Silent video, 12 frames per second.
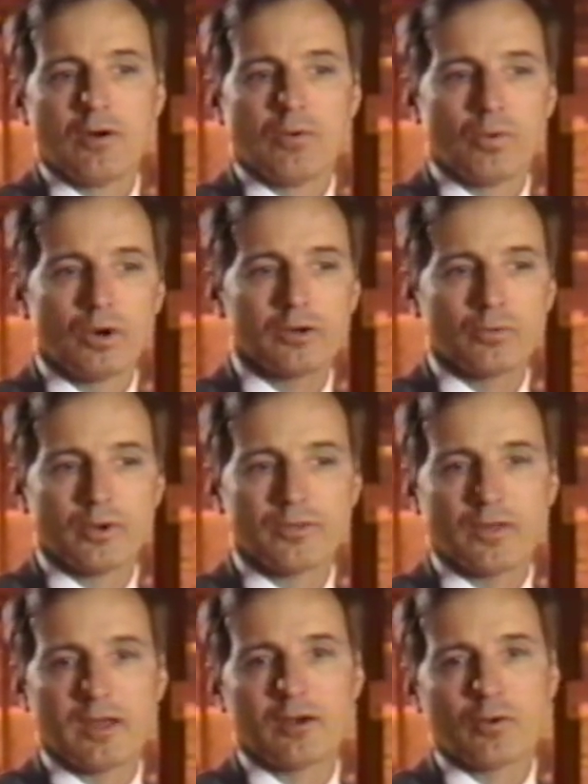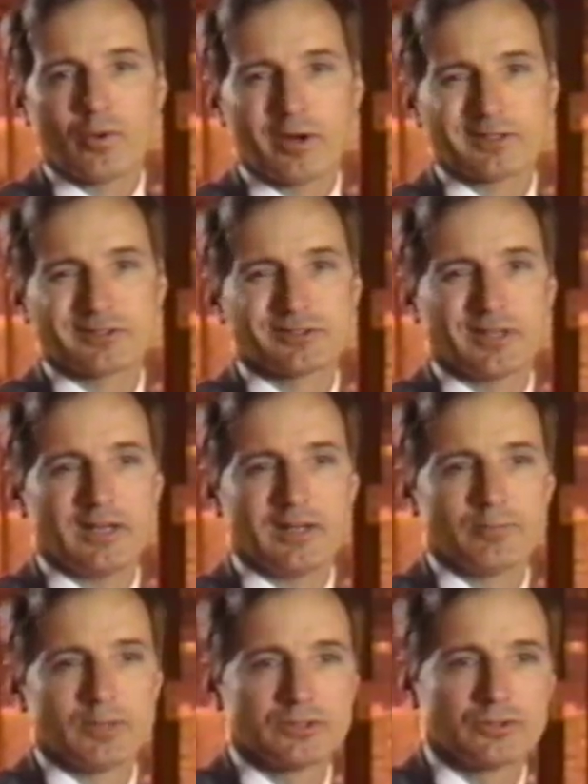work with a quick
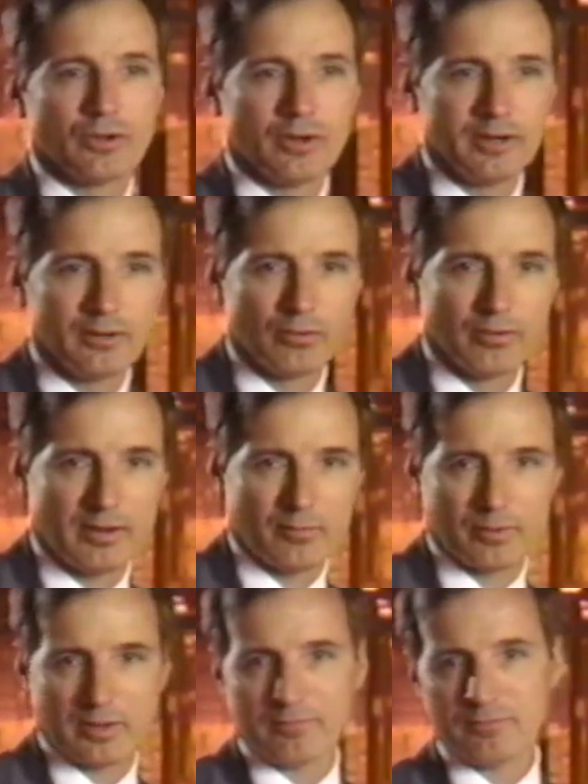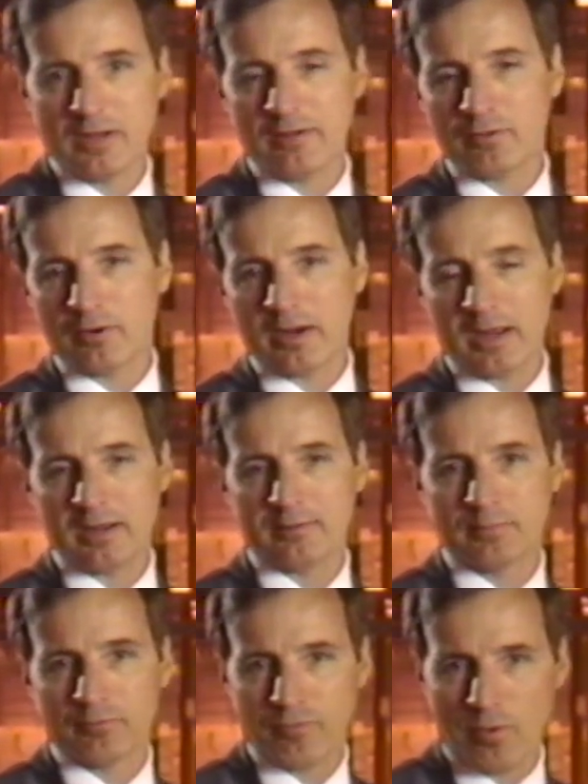setting material that we have never had
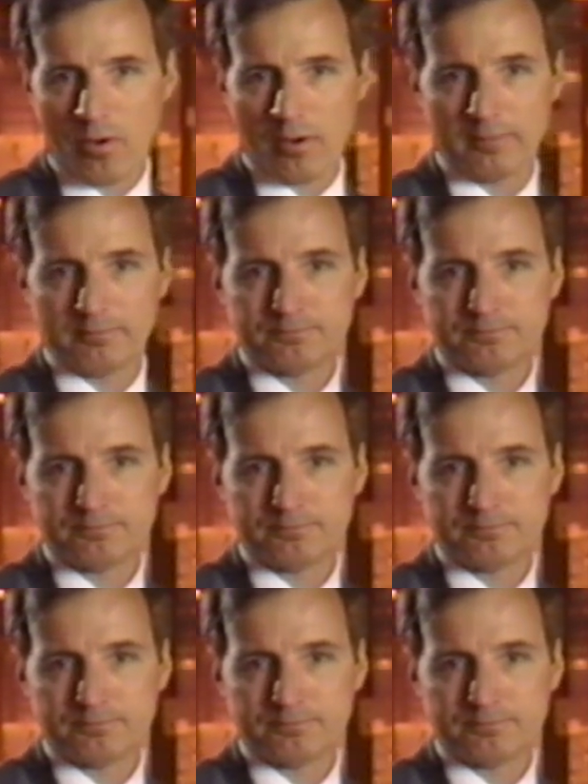before.